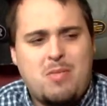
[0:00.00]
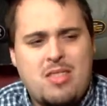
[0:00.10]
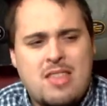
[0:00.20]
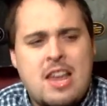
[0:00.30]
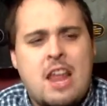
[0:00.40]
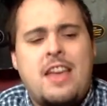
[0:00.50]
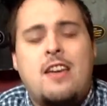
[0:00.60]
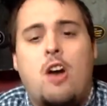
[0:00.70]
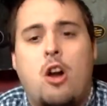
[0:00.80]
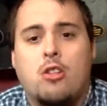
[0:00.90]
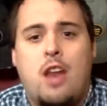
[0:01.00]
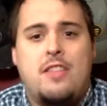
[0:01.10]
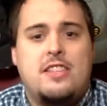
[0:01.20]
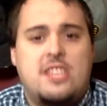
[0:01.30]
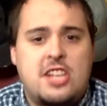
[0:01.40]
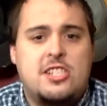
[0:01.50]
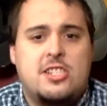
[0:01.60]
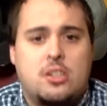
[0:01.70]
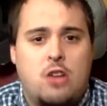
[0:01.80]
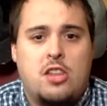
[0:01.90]
And I think a lot of these additions
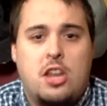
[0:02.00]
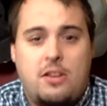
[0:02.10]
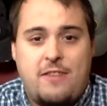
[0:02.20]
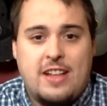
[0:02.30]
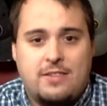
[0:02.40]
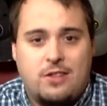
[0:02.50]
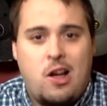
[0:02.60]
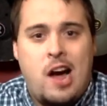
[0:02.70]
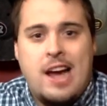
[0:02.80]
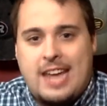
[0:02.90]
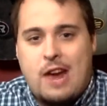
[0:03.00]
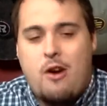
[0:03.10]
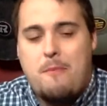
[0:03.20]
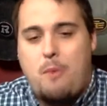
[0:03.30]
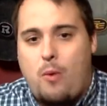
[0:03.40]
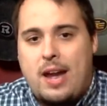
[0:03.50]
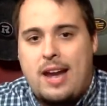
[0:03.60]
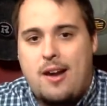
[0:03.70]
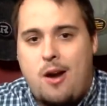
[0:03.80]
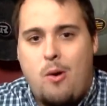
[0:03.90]
along the defensive line, Garrett
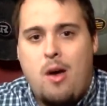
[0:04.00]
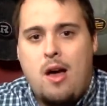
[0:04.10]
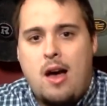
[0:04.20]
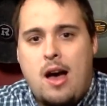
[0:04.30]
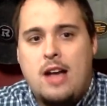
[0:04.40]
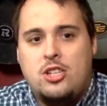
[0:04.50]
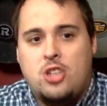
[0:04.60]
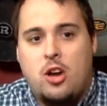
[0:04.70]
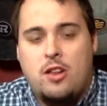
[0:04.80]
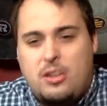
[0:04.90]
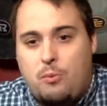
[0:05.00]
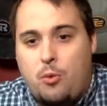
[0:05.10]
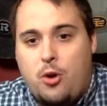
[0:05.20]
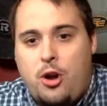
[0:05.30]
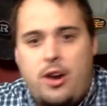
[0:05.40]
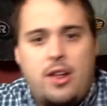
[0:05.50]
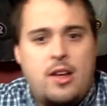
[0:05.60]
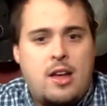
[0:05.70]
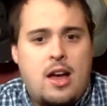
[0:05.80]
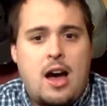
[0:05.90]
Marino, uh, Jonathan Woodard,
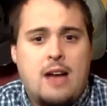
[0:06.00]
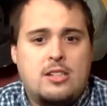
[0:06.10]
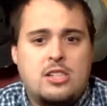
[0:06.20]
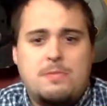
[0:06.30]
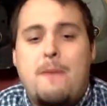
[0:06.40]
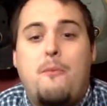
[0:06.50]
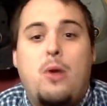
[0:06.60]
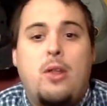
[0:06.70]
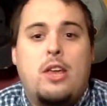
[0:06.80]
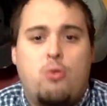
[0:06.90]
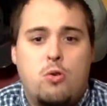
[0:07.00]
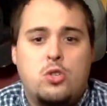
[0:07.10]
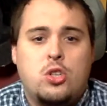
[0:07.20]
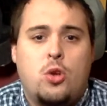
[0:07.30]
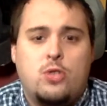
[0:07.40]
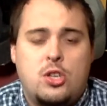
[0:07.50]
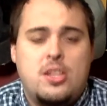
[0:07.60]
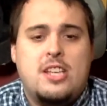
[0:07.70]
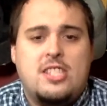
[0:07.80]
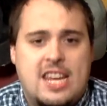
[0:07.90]
uh, just been really crucial to
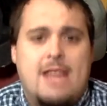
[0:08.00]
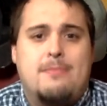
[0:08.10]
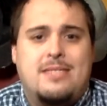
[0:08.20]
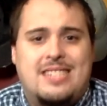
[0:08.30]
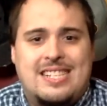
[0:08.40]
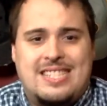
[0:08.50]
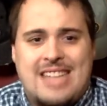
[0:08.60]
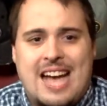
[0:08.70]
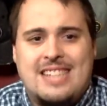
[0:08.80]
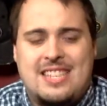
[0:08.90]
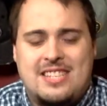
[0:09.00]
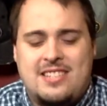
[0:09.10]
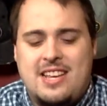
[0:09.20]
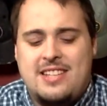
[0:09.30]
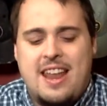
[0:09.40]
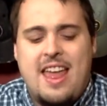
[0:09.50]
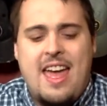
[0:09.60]
this team's success this season.